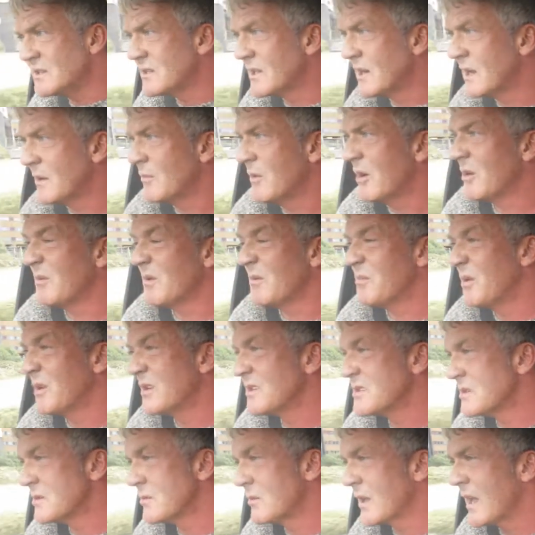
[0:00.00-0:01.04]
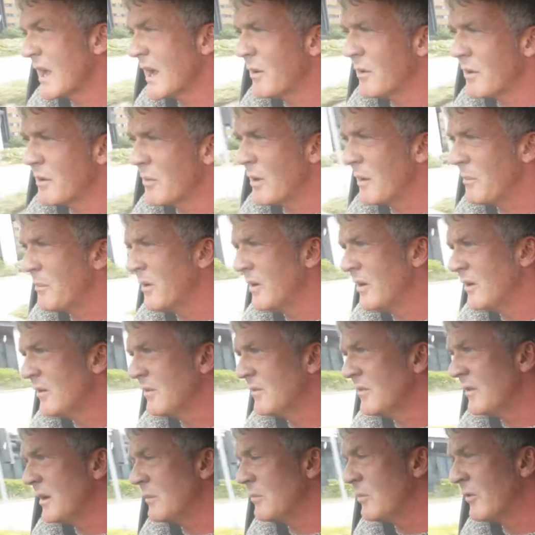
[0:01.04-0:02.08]
So that might be personal carry weapon
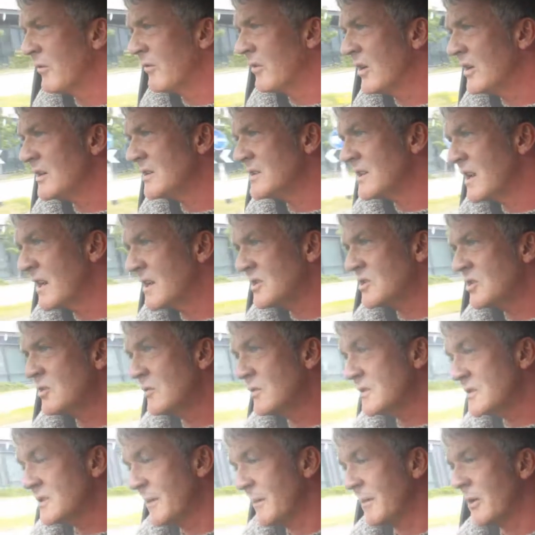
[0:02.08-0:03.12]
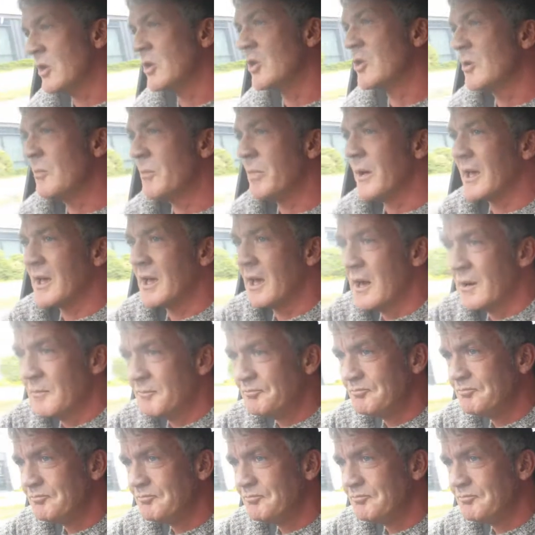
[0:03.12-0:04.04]
of an improvised nature or something you can pick up.